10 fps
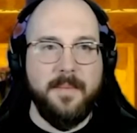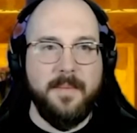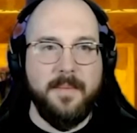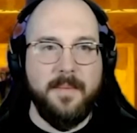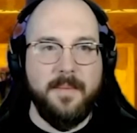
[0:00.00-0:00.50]

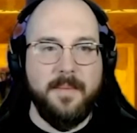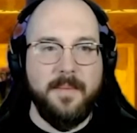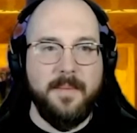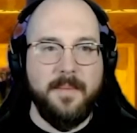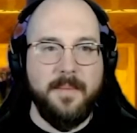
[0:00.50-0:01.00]

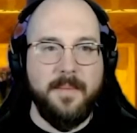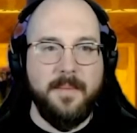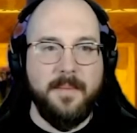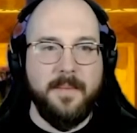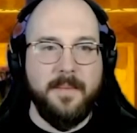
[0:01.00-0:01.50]

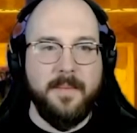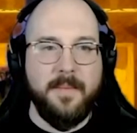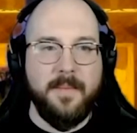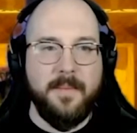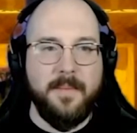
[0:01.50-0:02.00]

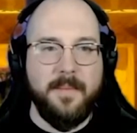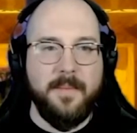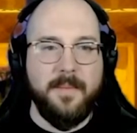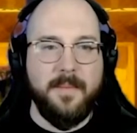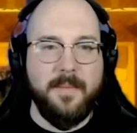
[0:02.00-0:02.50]

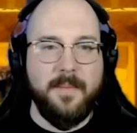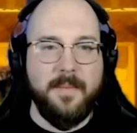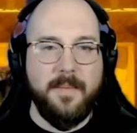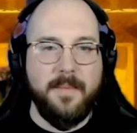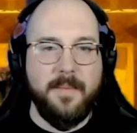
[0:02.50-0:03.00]

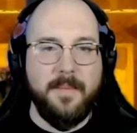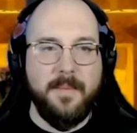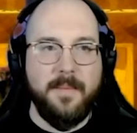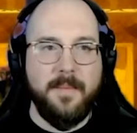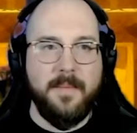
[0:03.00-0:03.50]

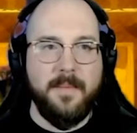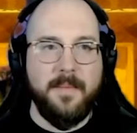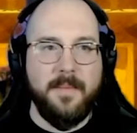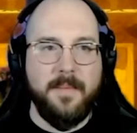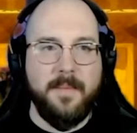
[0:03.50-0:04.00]

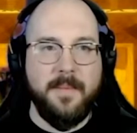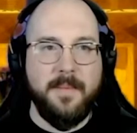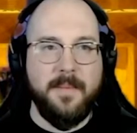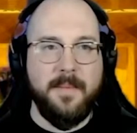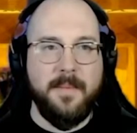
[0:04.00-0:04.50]

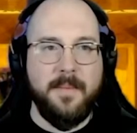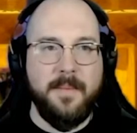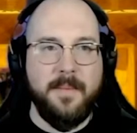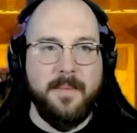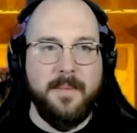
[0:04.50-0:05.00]

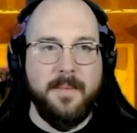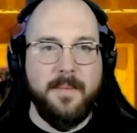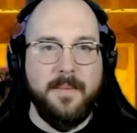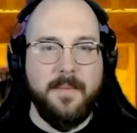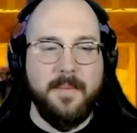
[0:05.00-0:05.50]

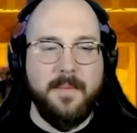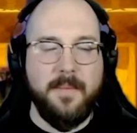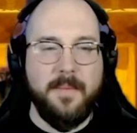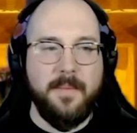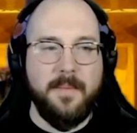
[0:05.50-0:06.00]

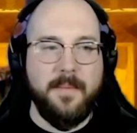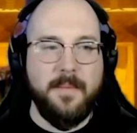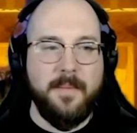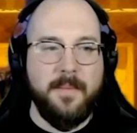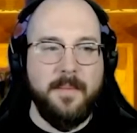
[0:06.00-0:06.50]

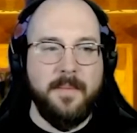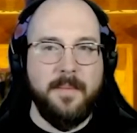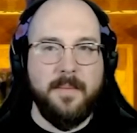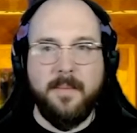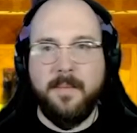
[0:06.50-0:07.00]

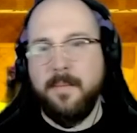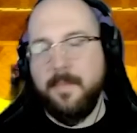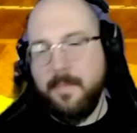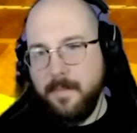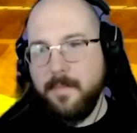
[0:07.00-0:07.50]

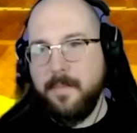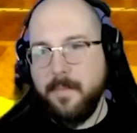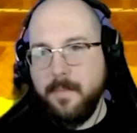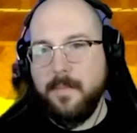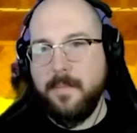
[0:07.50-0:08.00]
(not speaking)